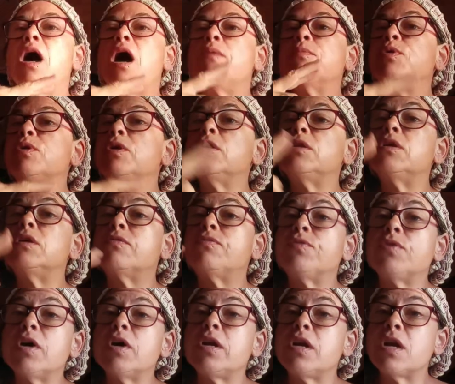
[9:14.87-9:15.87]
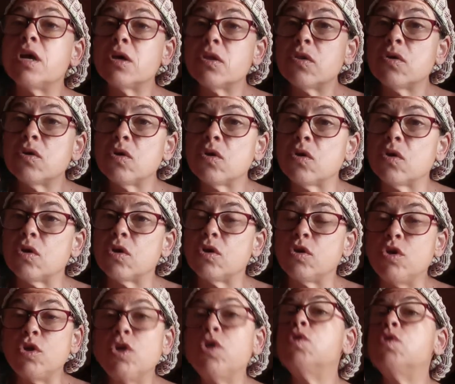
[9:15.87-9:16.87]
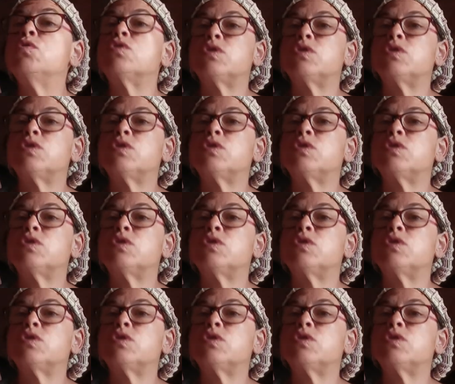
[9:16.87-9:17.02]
I'm gonna look for another new